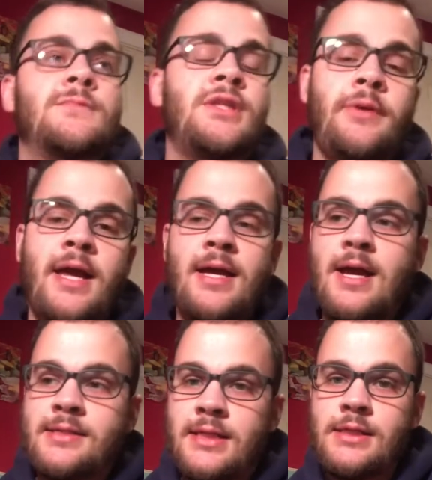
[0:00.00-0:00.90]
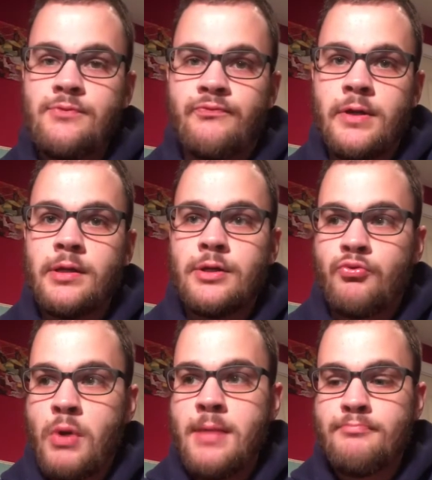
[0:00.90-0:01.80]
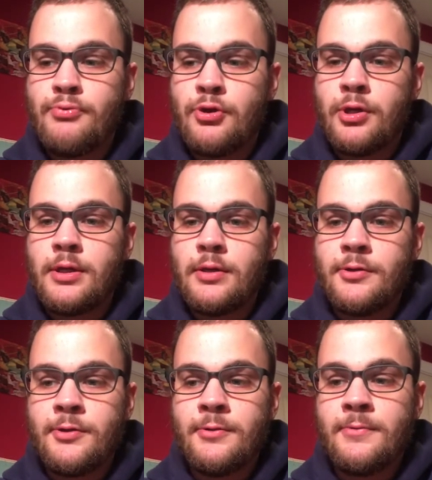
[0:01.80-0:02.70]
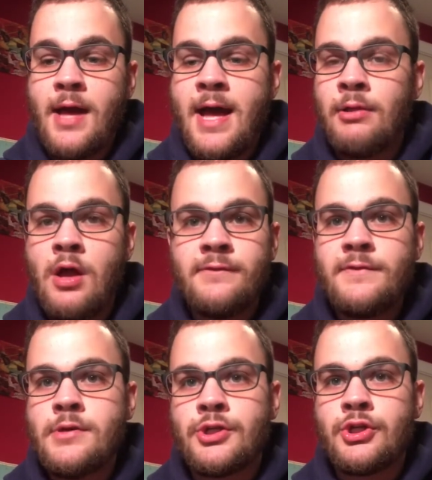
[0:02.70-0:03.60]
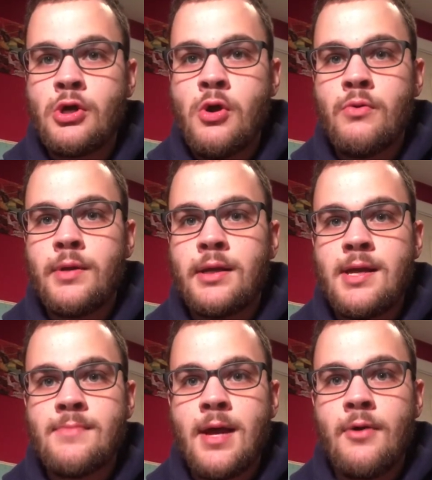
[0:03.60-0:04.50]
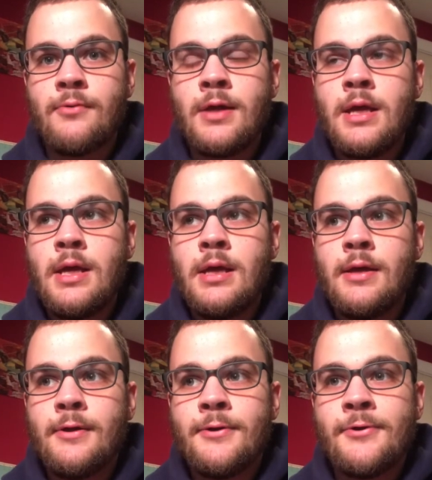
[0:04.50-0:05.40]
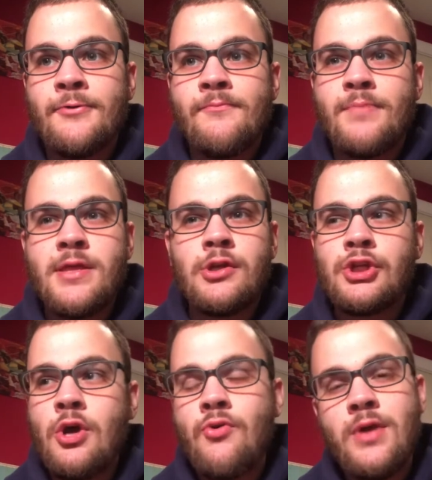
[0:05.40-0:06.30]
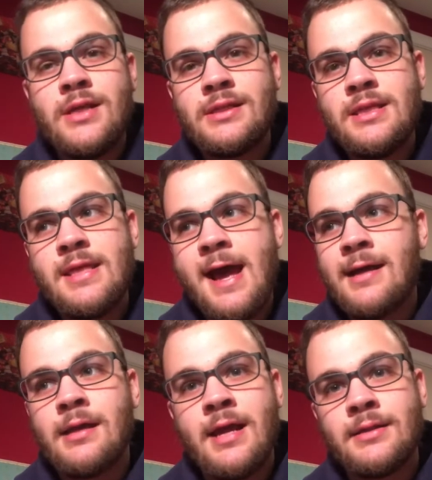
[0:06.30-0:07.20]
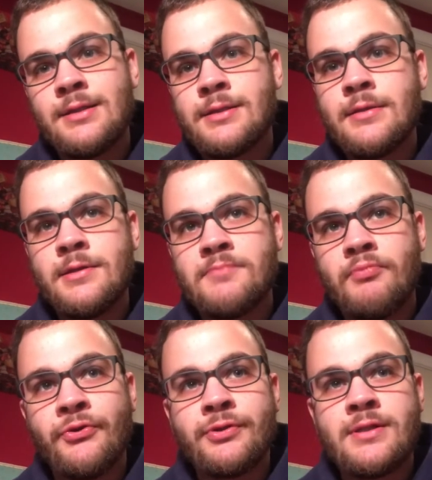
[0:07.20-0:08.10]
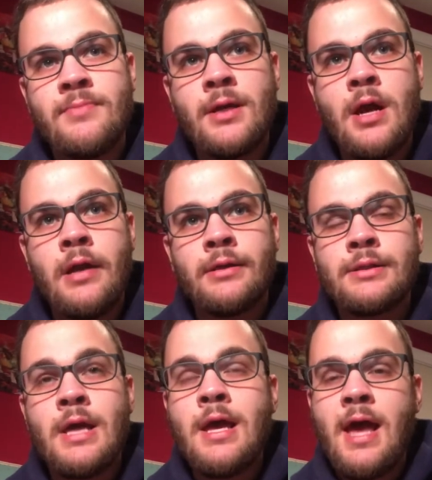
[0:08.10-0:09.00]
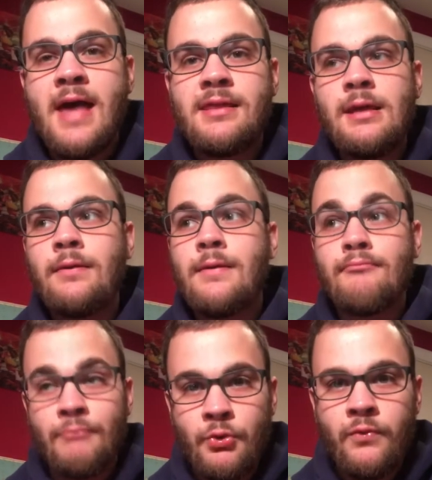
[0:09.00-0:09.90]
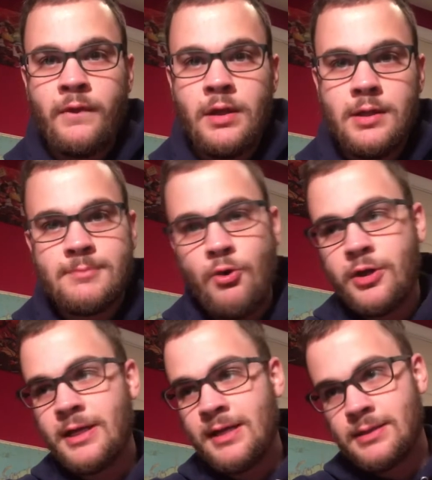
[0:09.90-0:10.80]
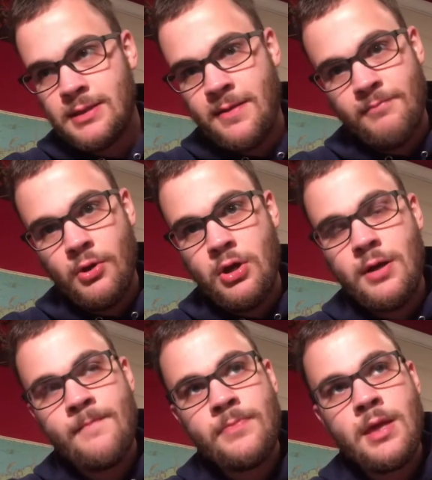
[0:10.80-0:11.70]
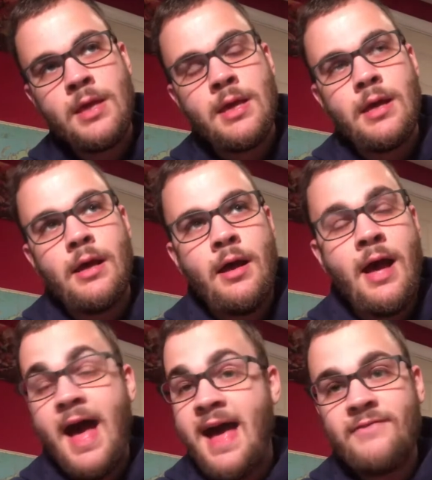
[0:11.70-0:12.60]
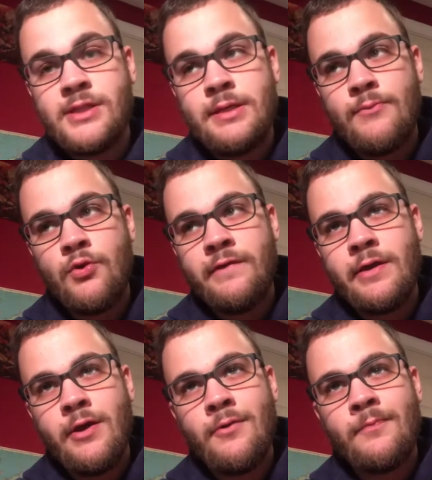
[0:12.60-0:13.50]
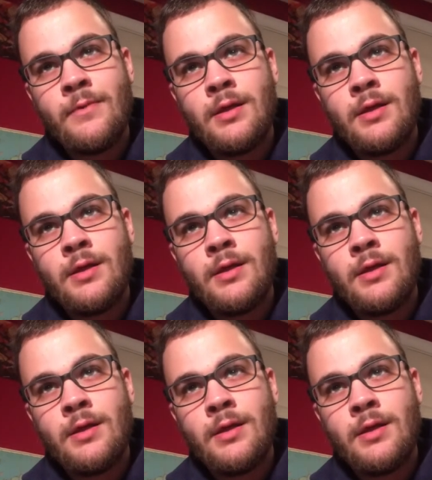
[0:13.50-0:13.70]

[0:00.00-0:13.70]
So, yeah, guys, it's a really great book. I loved the show when it came out. But the show isn't that connected to this book, to be honest. I think the movie is more connected to the book. I haven't seen the movie, though.